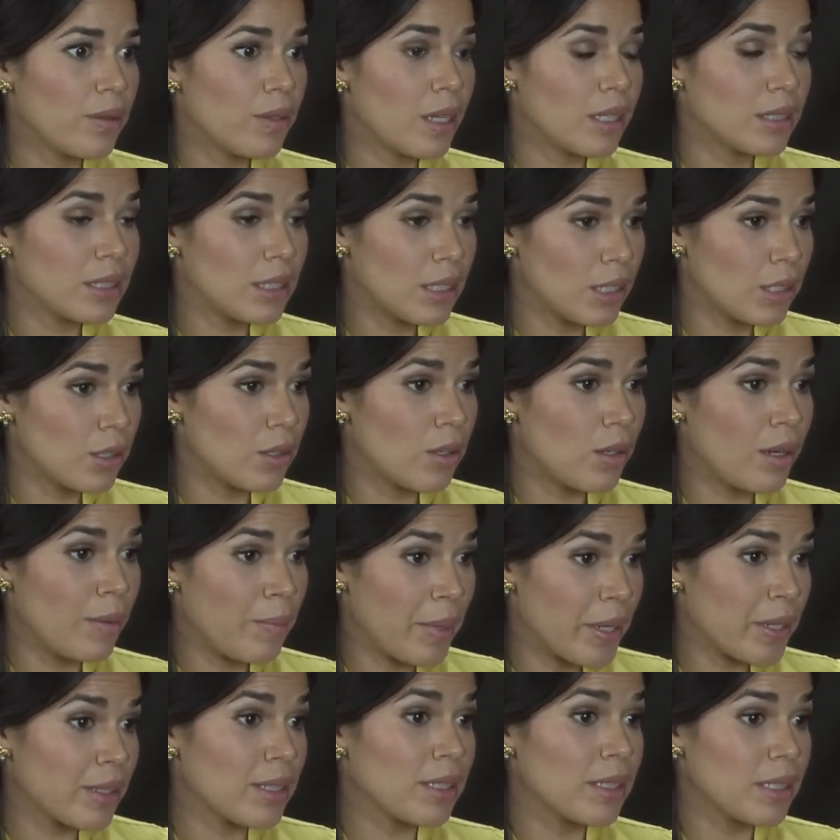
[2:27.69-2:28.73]

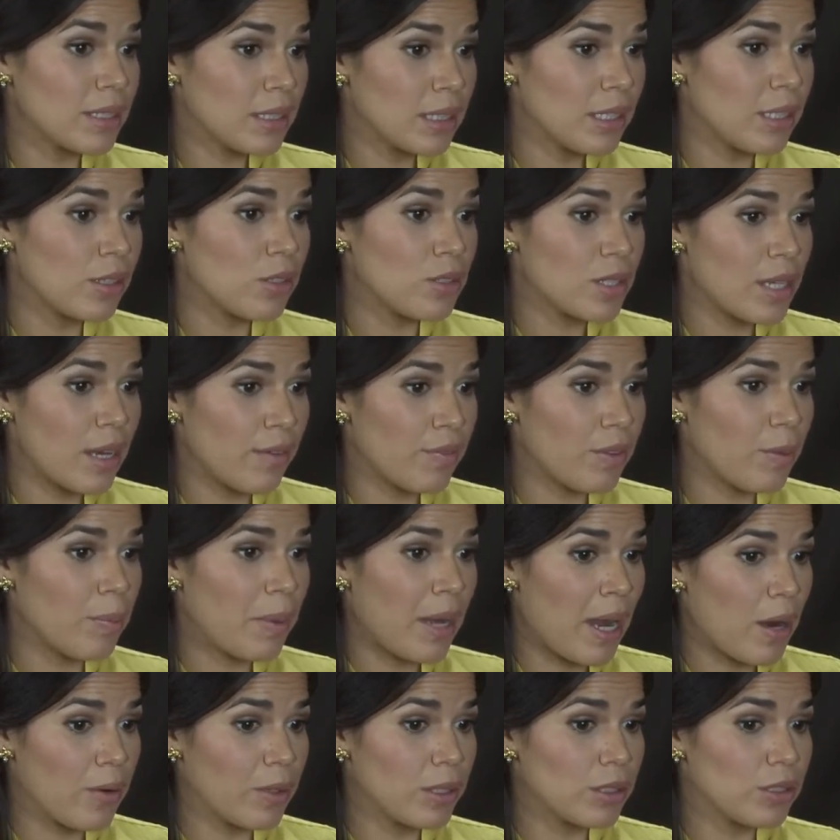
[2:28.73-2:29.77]
American Latinos have the
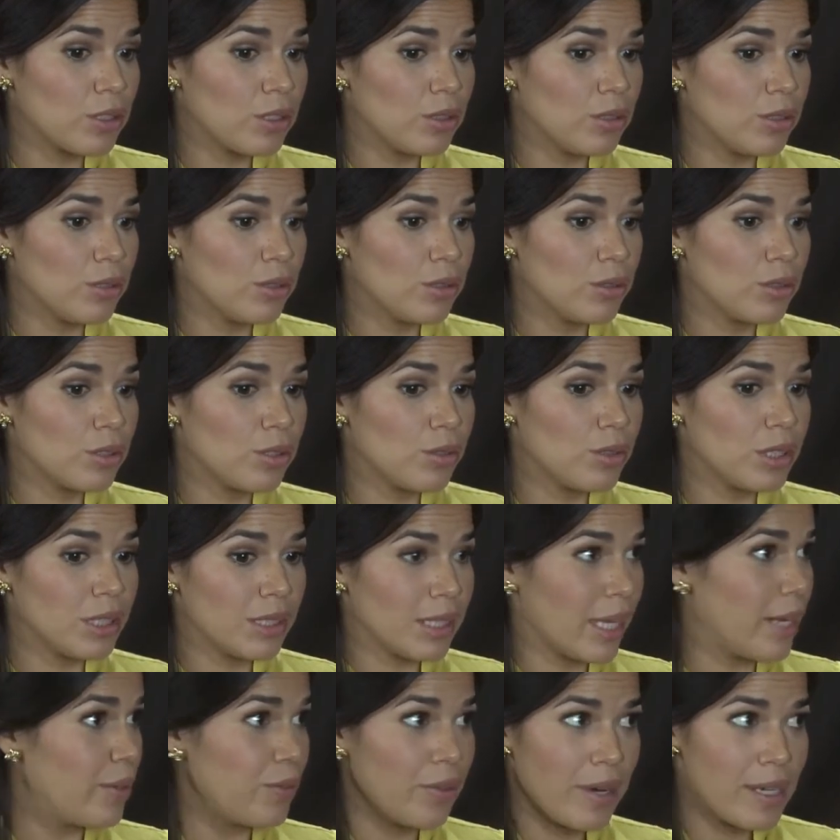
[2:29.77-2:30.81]
power to
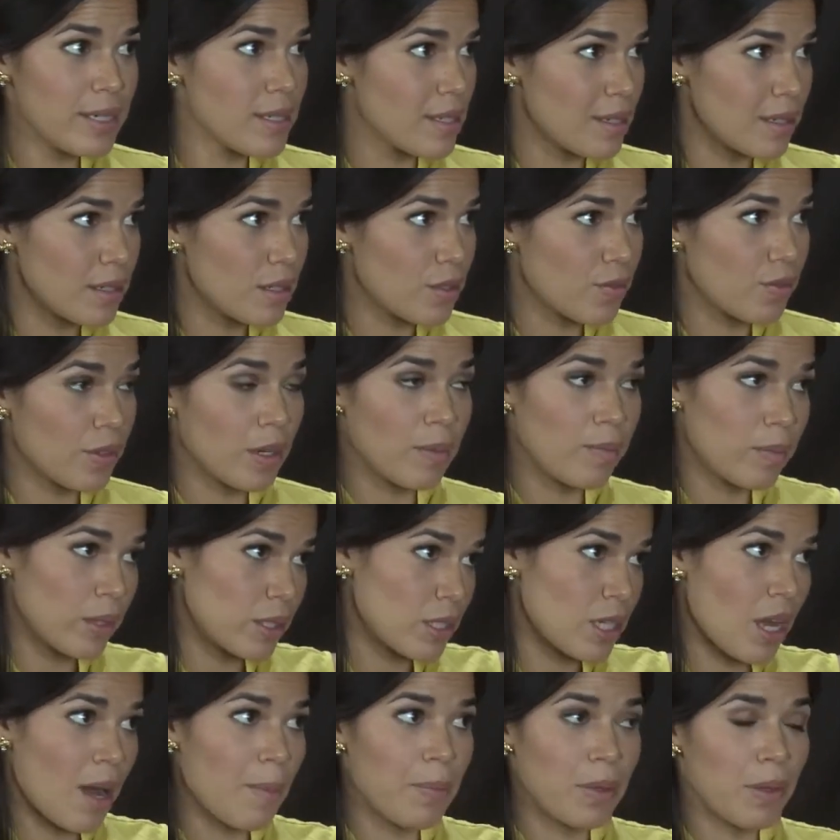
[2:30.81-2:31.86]
decide races from the
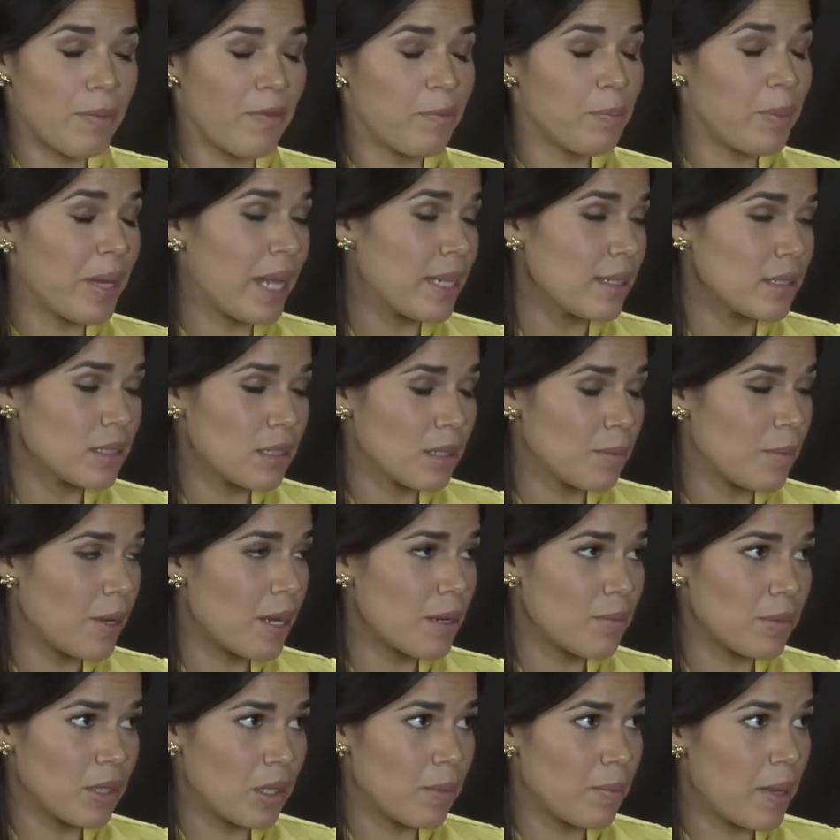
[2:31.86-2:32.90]
top of the ballot to the
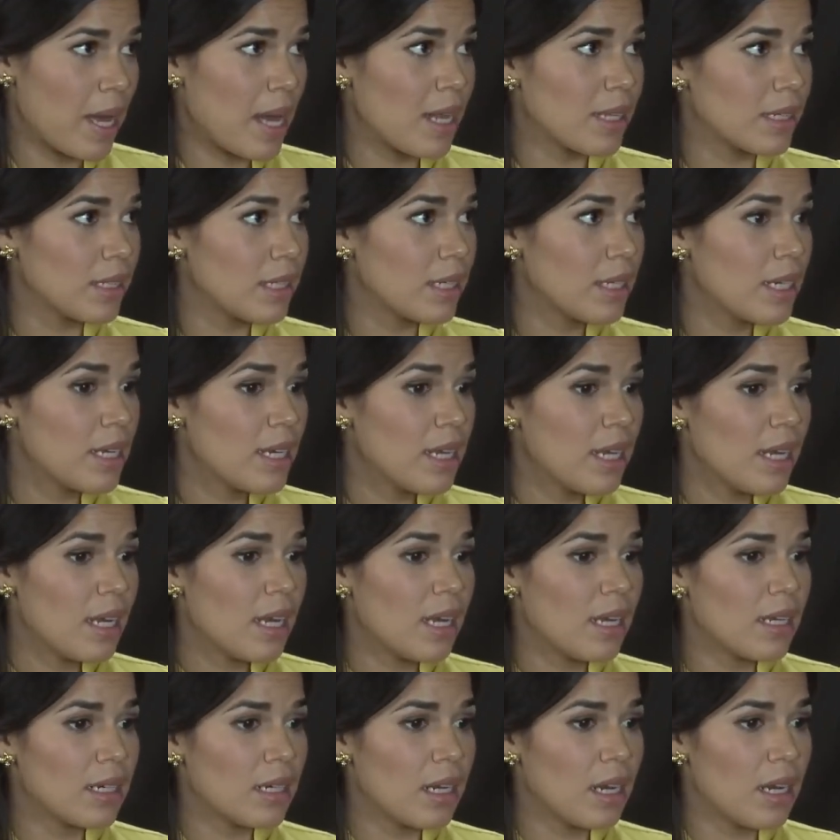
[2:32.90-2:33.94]
bottom of the ballot.
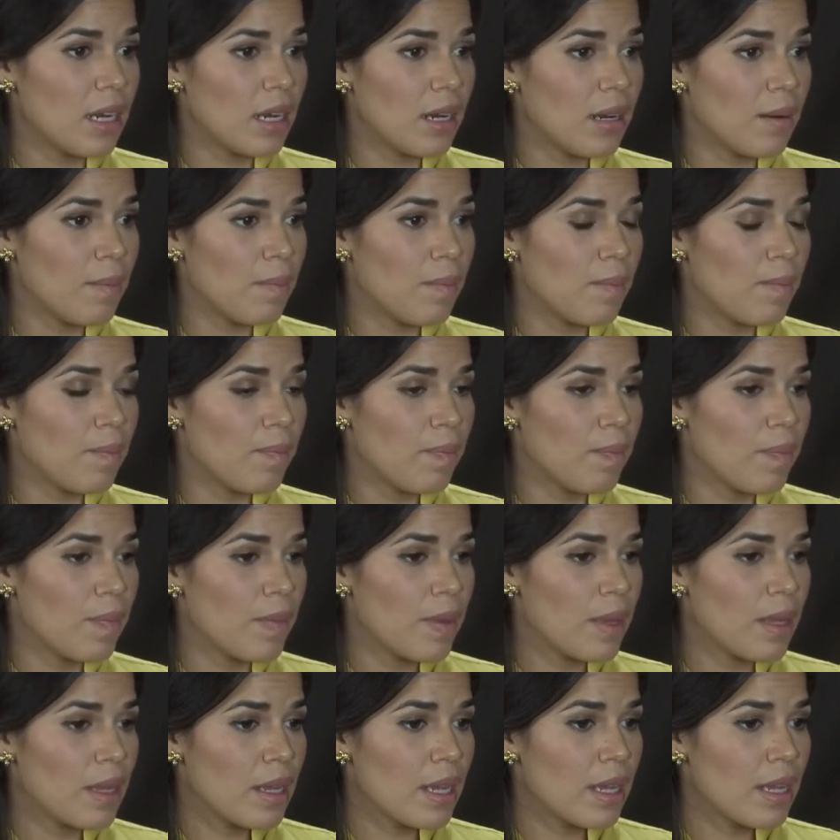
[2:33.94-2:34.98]

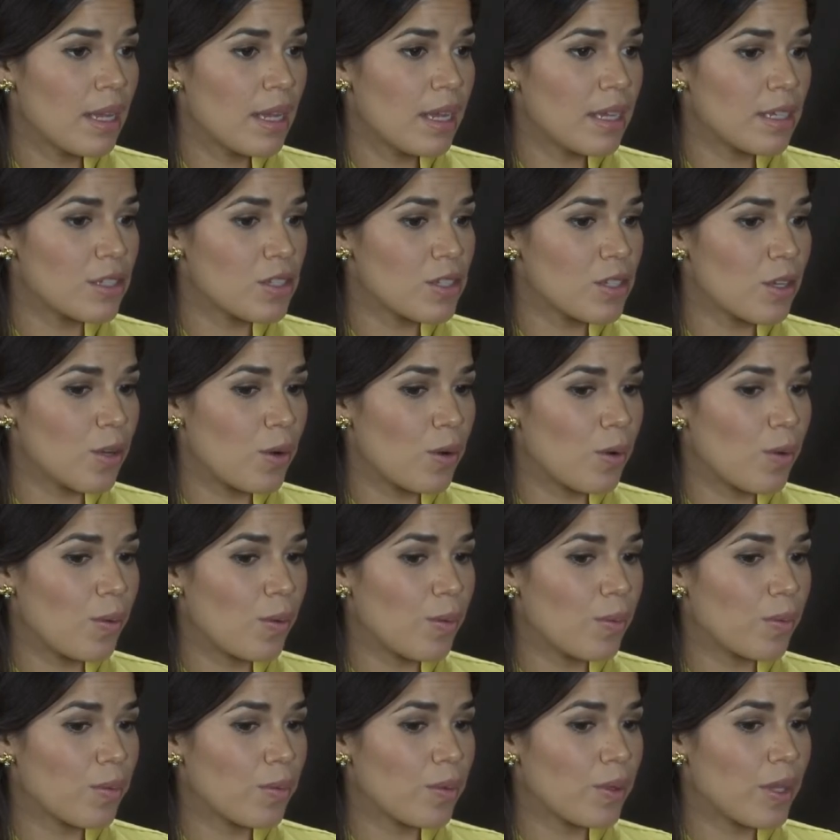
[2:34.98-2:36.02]
And
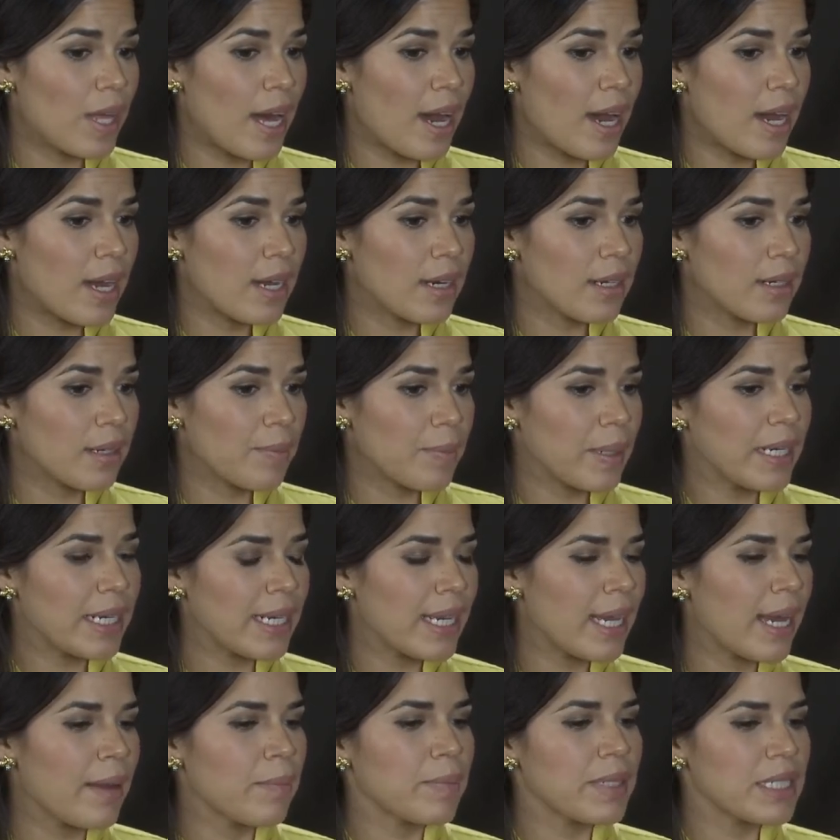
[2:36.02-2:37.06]
so but it
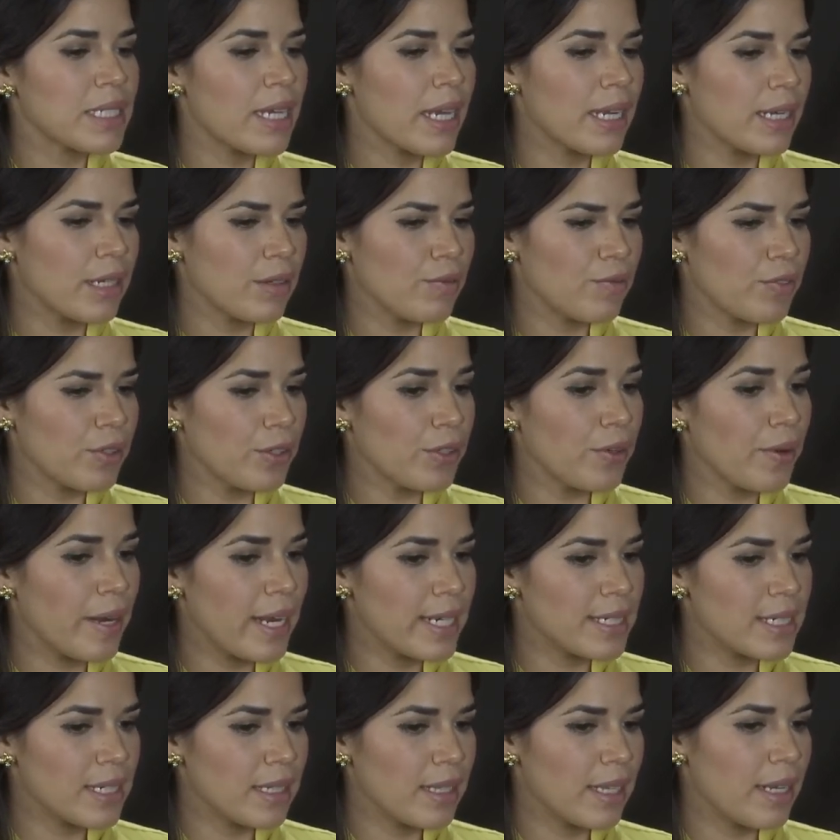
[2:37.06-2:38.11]
can't be taken for
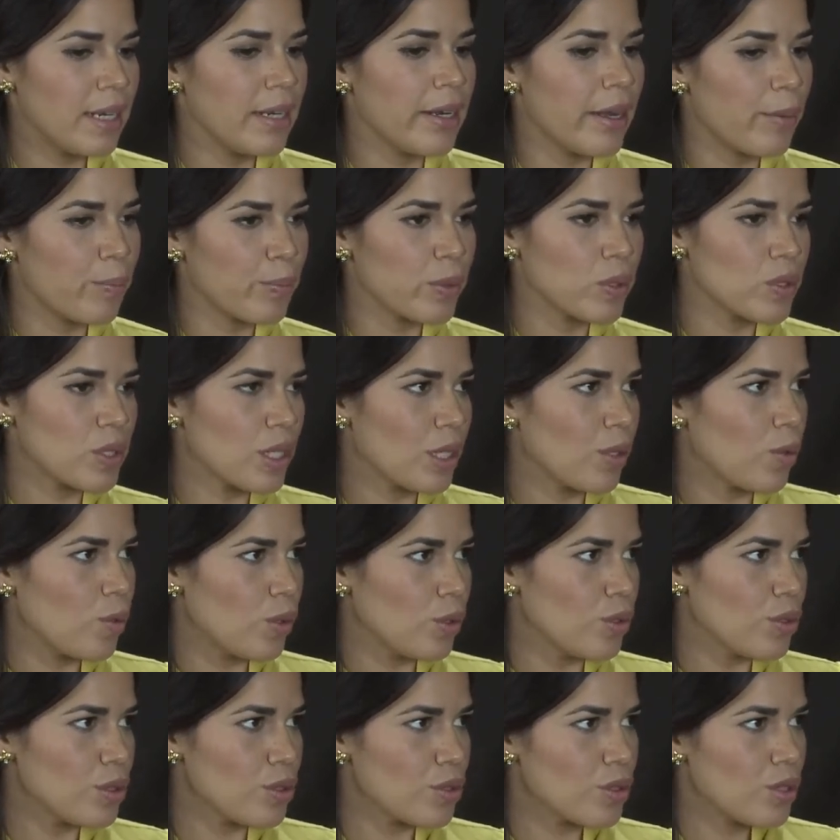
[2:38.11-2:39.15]
granted that numbers
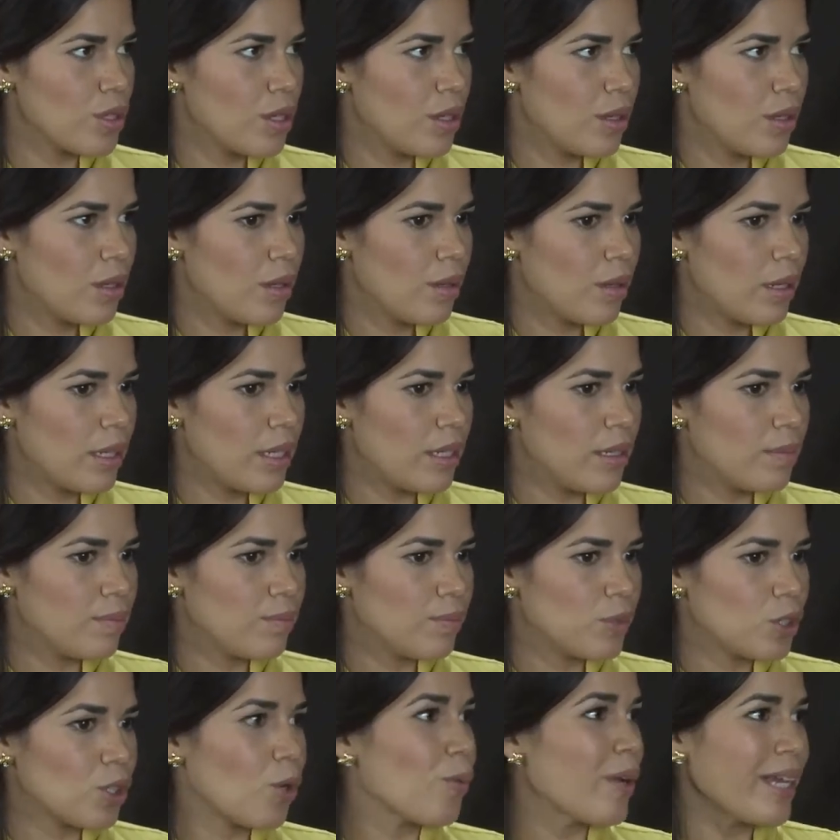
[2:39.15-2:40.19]
equals it
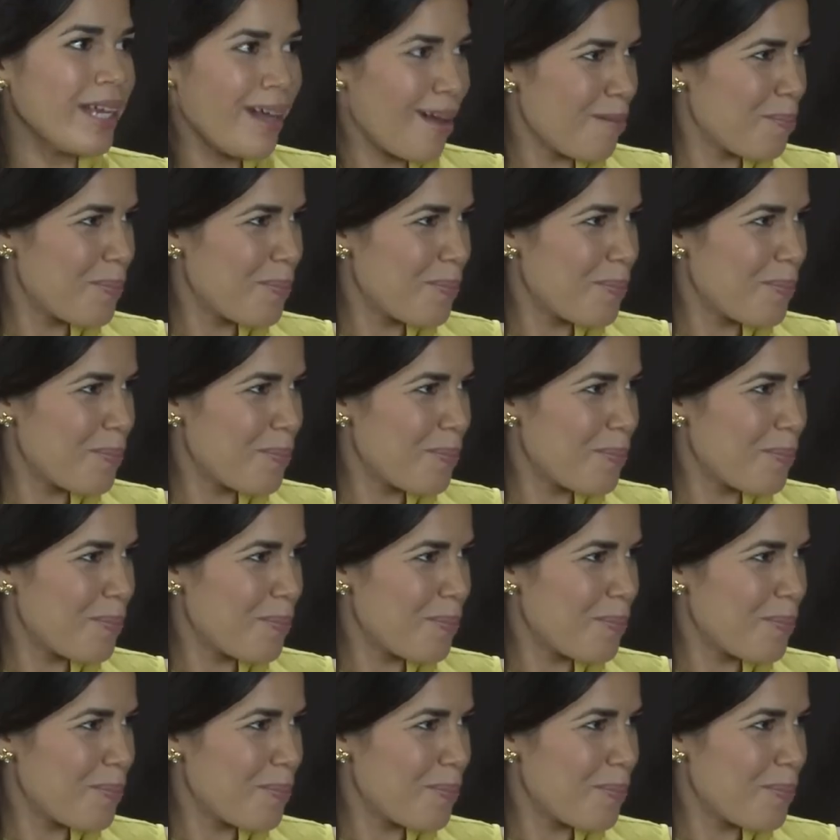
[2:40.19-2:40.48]
showing